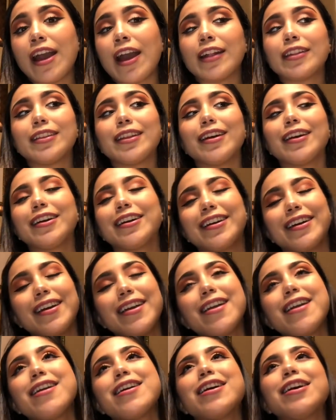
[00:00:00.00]
I
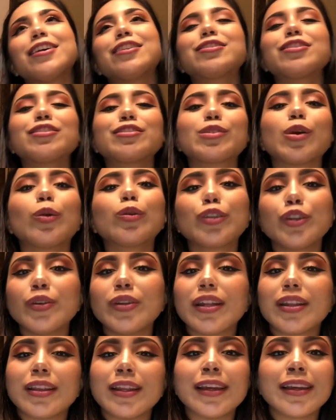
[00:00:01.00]
it's just so
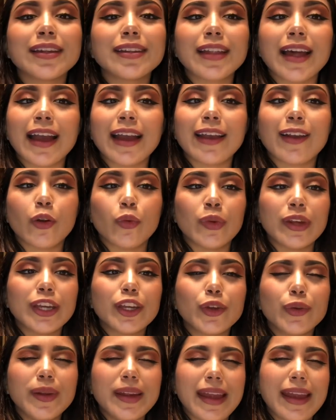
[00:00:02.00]
cute to think like we
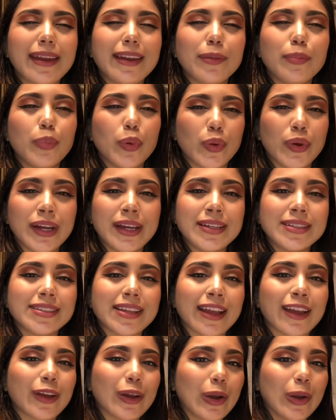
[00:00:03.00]
create boys
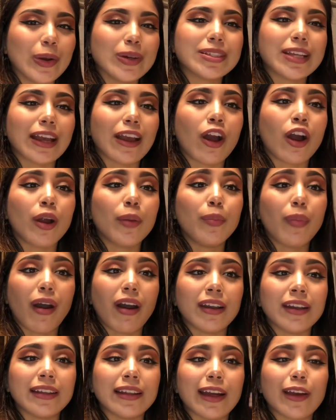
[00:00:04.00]
and girls like our
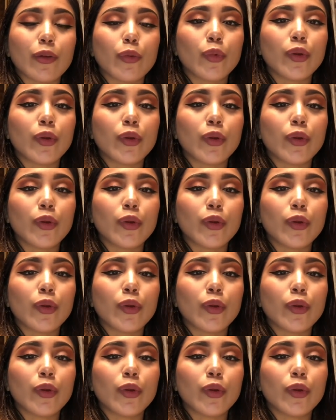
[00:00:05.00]
body like